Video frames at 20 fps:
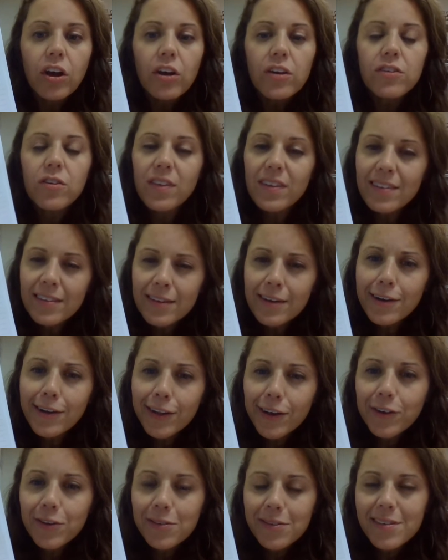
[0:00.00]
So this is a
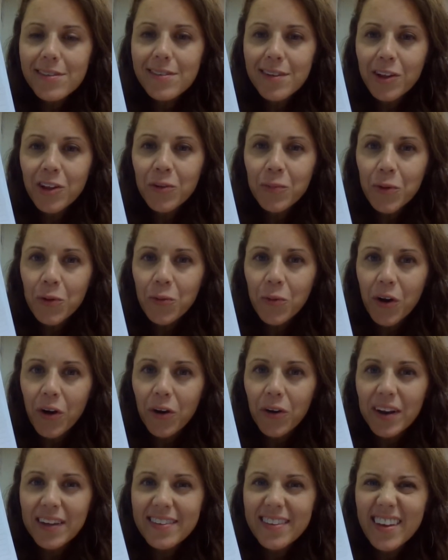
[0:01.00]
closed syllable
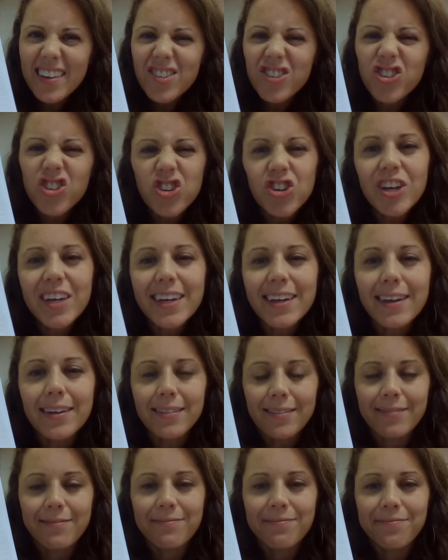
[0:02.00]
word. It says chid.
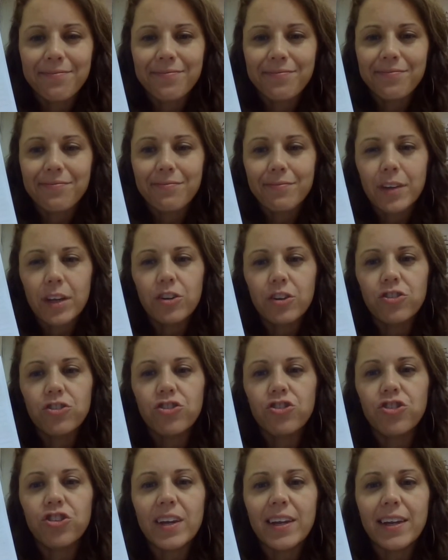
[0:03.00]

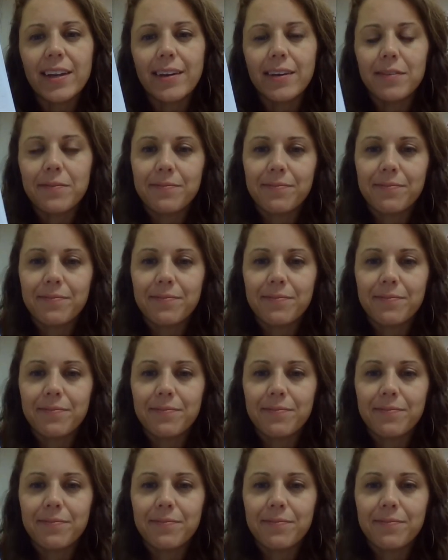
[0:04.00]
Chid.